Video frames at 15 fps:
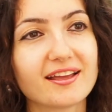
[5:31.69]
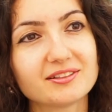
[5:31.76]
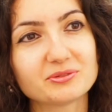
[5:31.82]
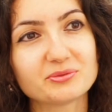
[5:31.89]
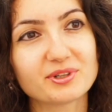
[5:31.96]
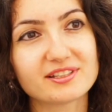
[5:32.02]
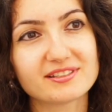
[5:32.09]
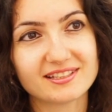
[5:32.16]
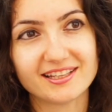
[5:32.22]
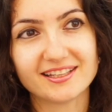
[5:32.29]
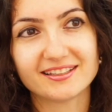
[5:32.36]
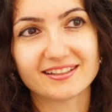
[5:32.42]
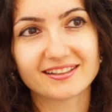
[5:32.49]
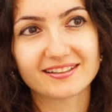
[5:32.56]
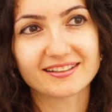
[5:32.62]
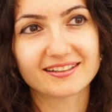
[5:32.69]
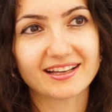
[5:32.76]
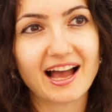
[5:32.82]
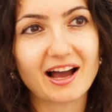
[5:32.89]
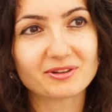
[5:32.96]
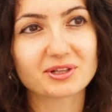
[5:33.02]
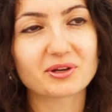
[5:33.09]
and we see
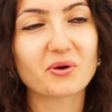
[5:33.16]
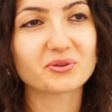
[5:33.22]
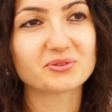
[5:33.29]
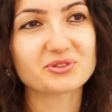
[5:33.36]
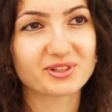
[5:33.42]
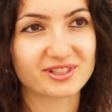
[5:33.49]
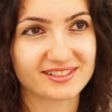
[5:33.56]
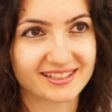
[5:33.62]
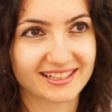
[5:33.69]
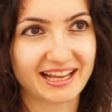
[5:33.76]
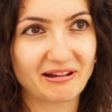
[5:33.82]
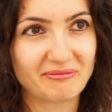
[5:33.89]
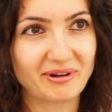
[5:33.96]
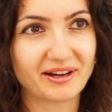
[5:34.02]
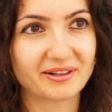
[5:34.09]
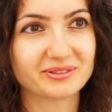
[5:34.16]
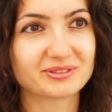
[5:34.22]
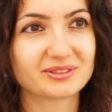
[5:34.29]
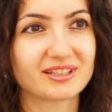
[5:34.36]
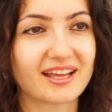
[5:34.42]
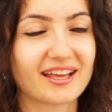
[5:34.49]
how the contrasts come out,